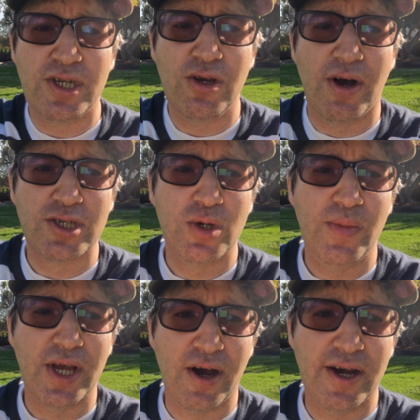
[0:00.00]
to also
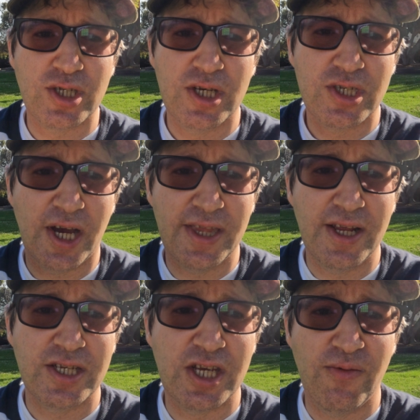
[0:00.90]
be cautious. I
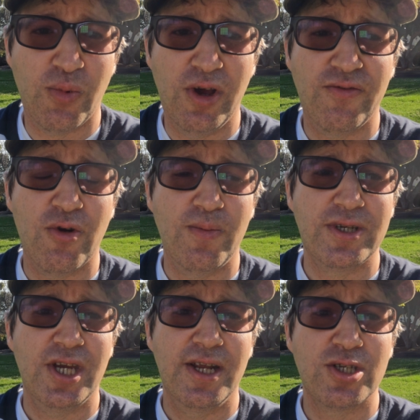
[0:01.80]
think the
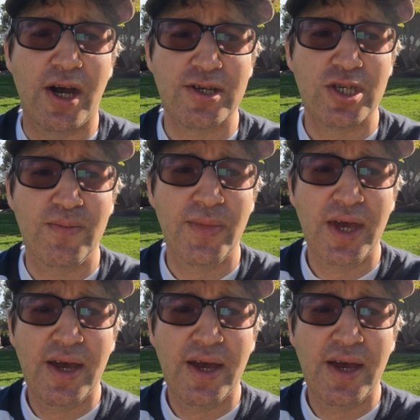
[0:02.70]
7.4% is awesome,